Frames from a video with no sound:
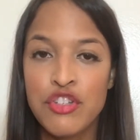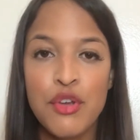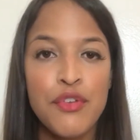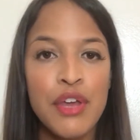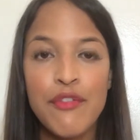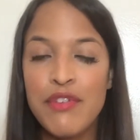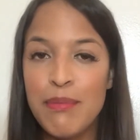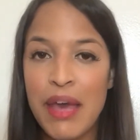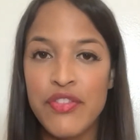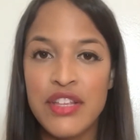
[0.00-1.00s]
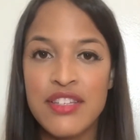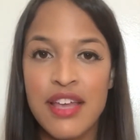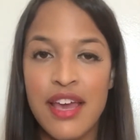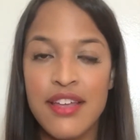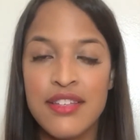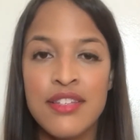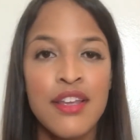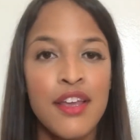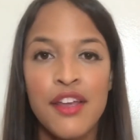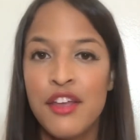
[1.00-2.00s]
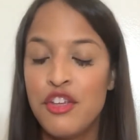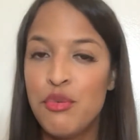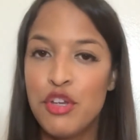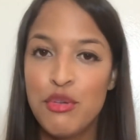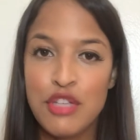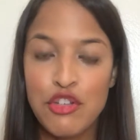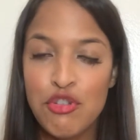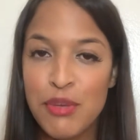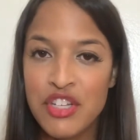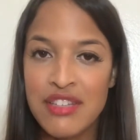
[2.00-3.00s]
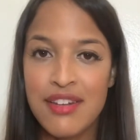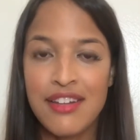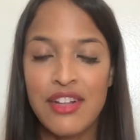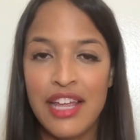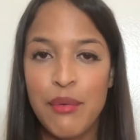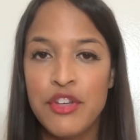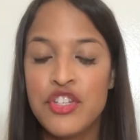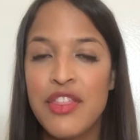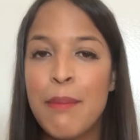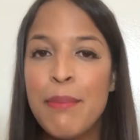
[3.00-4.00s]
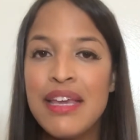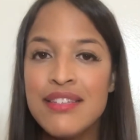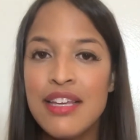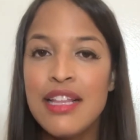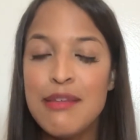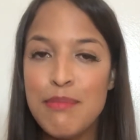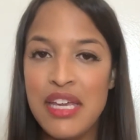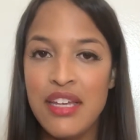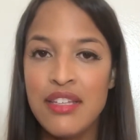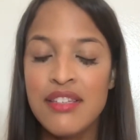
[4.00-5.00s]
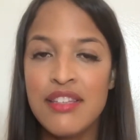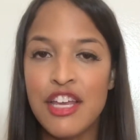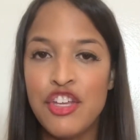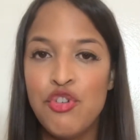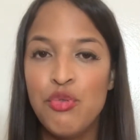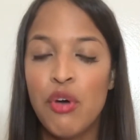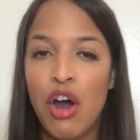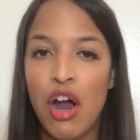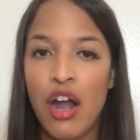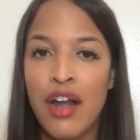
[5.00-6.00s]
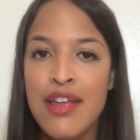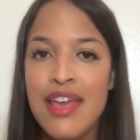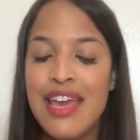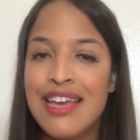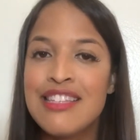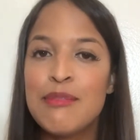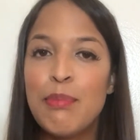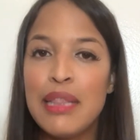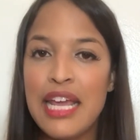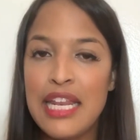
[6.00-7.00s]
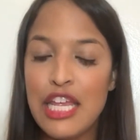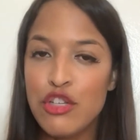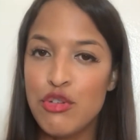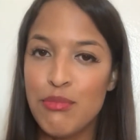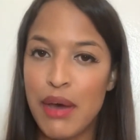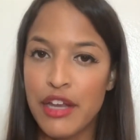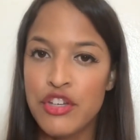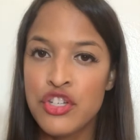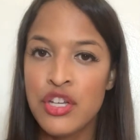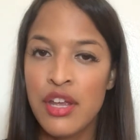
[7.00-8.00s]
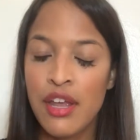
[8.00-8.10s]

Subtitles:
So if you get feedback that says, you were using too much incidental language, that basically means that you are explaining too much.